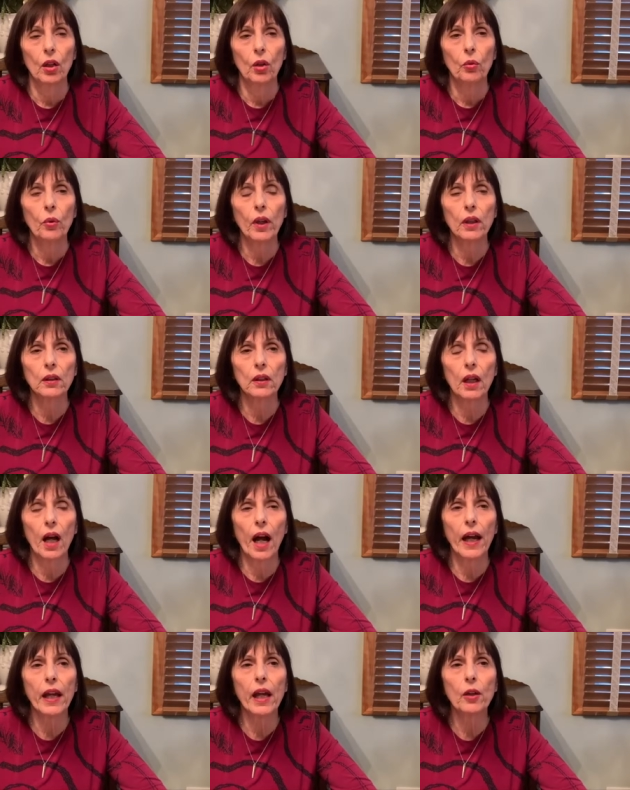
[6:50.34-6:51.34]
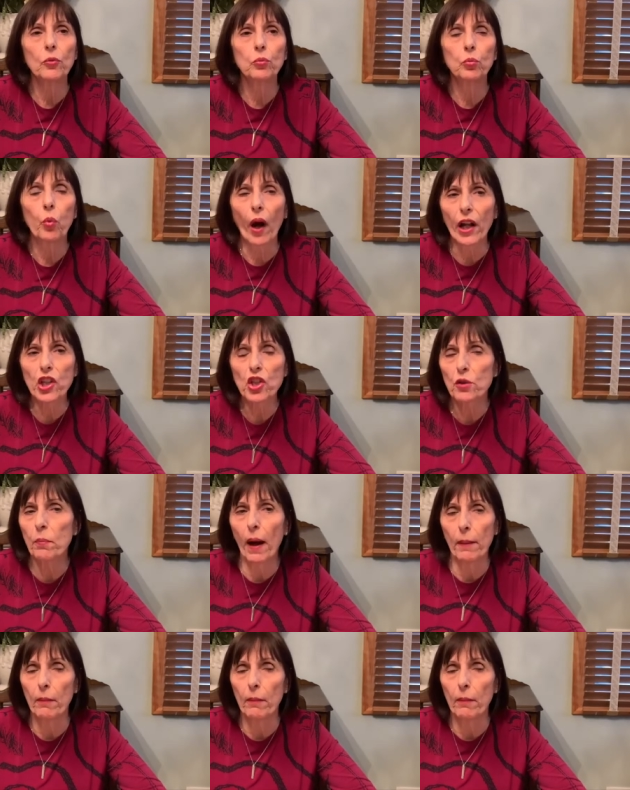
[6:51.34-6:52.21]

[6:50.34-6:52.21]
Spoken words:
Well, I had watched my